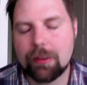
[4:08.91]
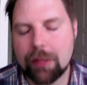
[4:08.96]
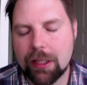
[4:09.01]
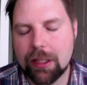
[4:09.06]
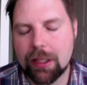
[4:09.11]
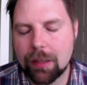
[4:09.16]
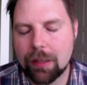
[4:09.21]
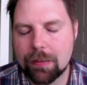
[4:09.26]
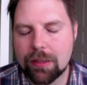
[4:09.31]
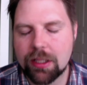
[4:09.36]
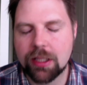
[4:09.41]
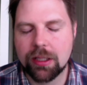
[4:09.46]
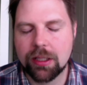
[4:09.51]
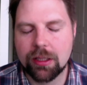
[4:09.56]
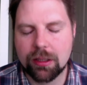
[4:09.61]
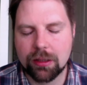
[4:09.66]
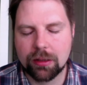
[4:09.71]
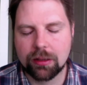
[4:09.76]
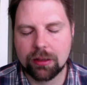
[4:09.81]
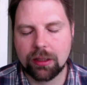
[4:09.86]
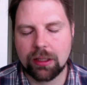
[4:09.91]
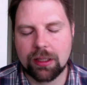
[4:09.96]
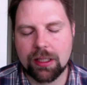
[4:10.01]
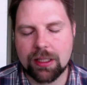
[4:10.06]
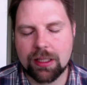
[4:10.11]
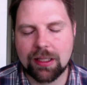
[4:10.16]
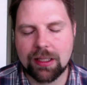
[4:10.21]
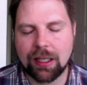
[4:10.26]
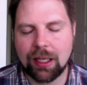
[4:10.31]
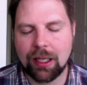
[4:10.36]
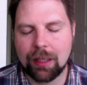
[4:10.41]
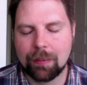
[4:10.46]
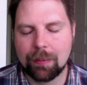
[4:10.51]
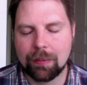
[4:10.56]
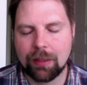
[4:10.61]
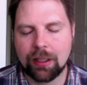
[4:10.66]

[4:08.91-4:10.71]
we come to you at this time,